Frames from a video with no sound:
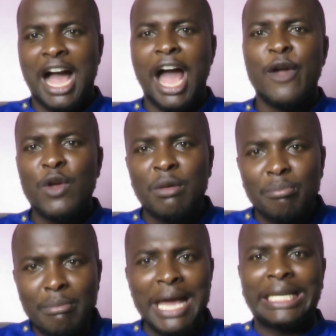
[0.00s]
I
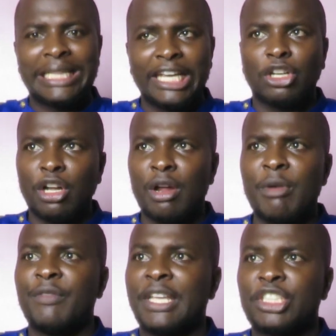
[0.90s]
will make the
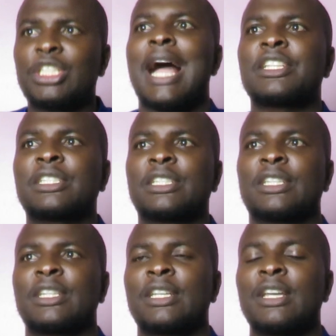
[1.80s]
economy of the
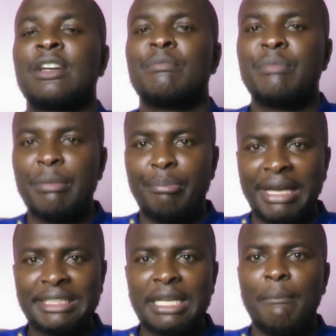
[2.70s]
church be
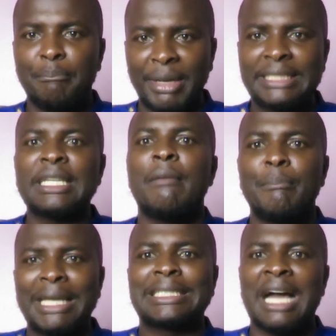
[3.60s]
better, better,
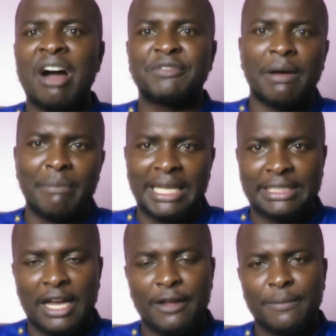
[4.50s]
better after better.